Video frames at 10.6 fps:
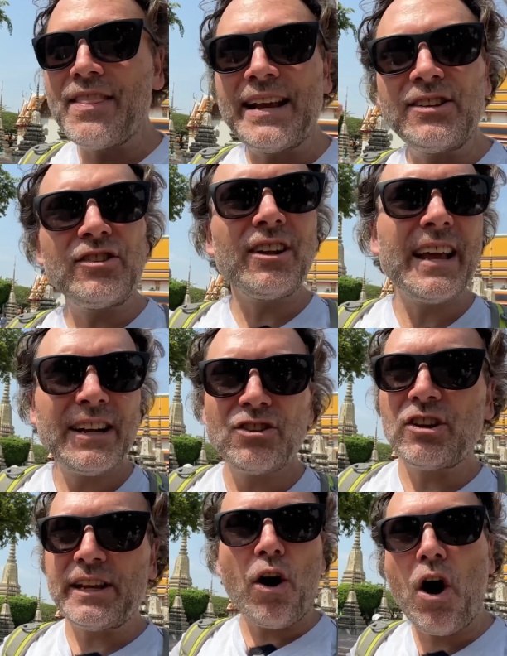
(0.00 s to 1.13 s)
they still
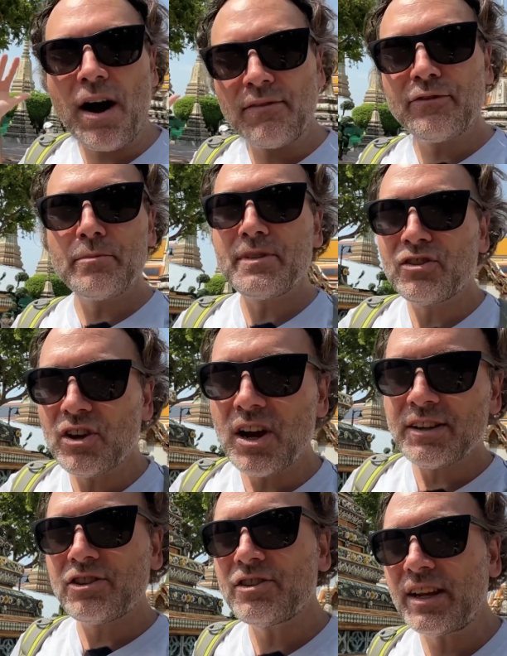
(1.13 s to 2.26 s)
actually offer
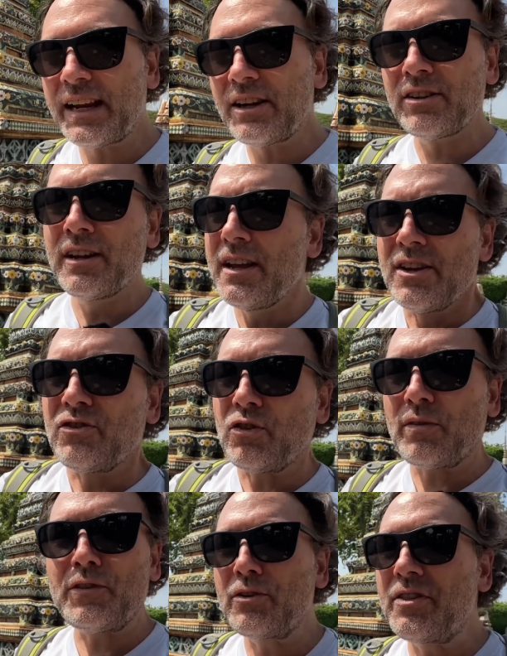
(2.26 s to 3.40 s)
massages here. So
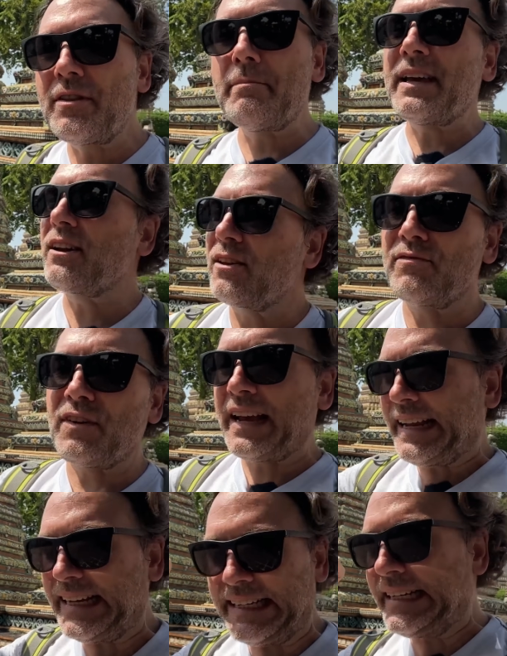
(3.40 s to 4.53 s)
if you're in the middle of
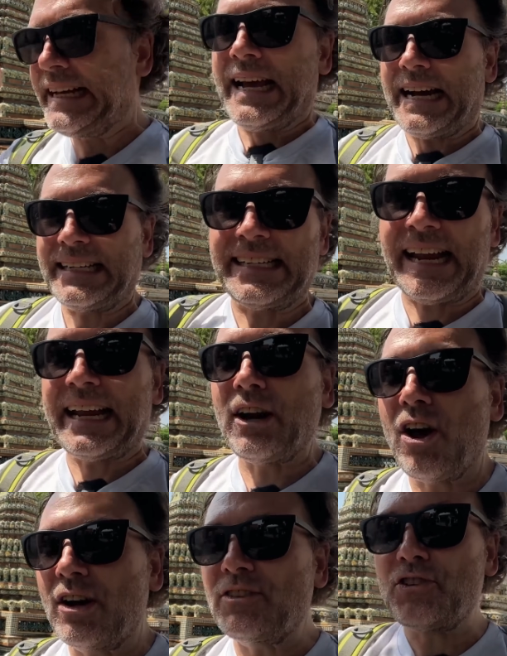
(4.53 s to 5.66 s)
like a
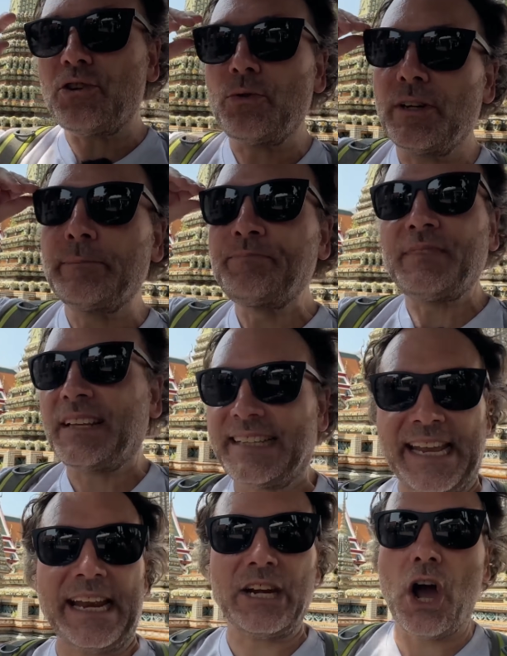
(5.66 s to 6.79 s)
day-long tour, it's
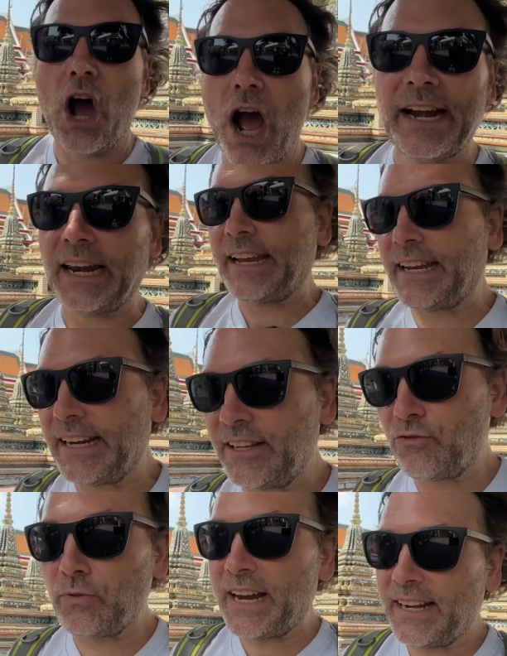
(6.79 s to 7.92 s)
getting hot like it is
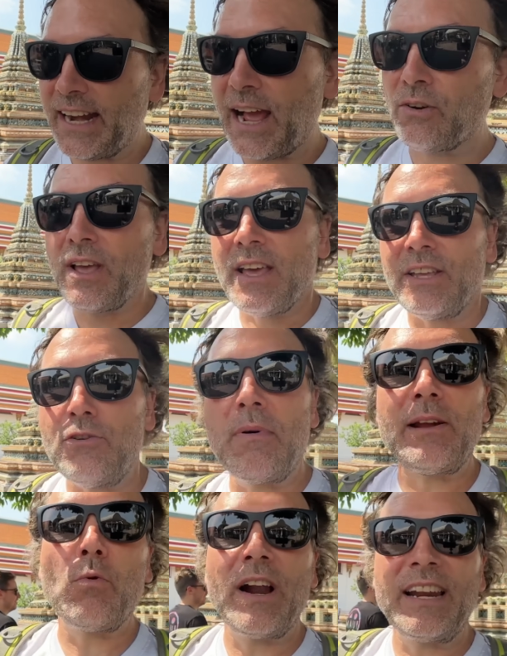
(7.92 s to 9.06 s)
right now, you
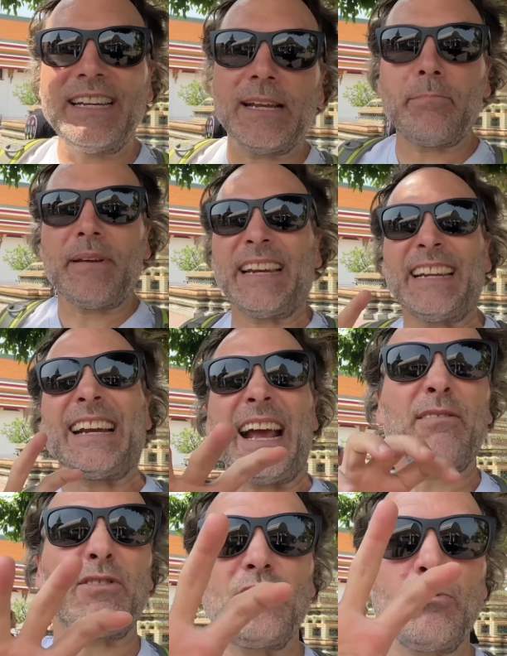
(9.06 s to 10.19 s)
might want to dip in and
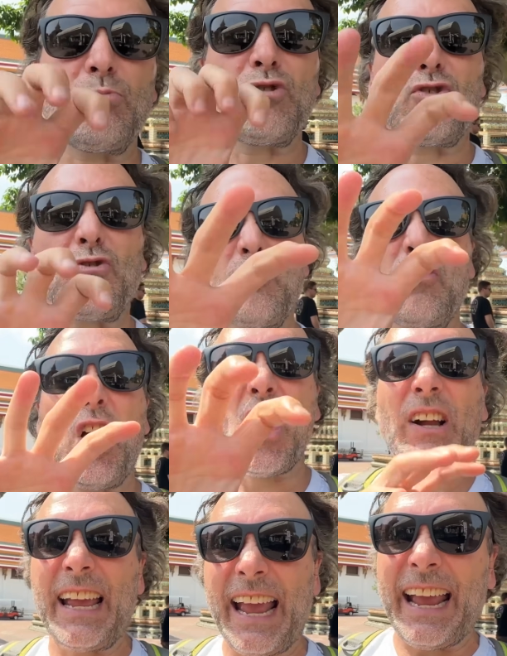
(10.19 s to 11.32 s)
have some
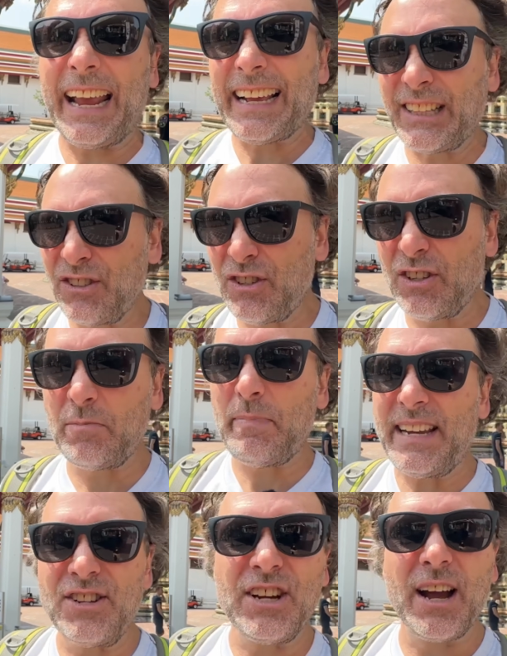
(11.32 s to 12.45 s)
strong hands just
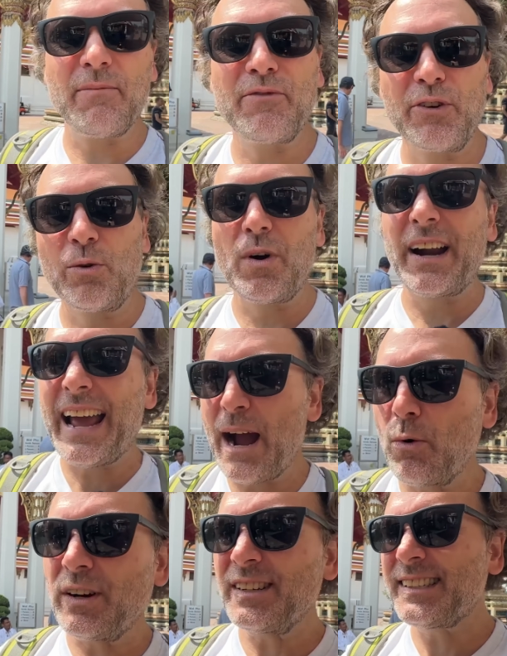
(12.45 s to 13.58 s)
beat you up for a 1
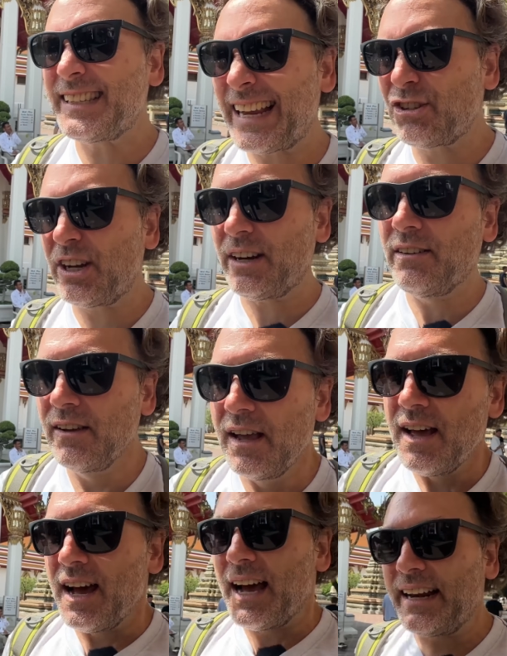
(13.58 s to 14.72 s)
hour session,
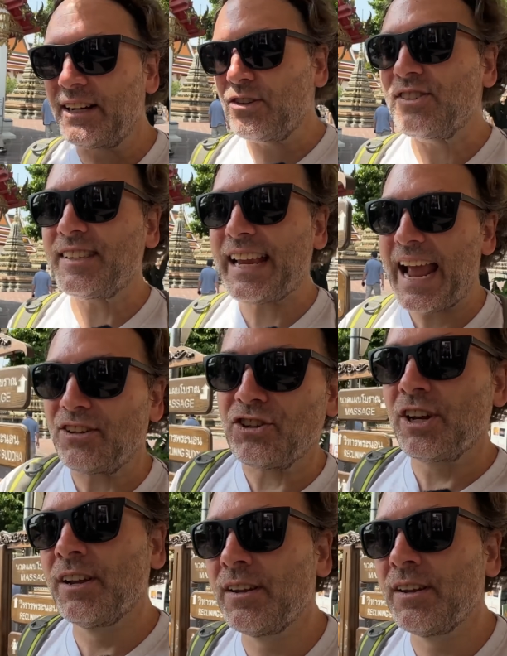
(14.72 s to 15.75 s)
a little sesh.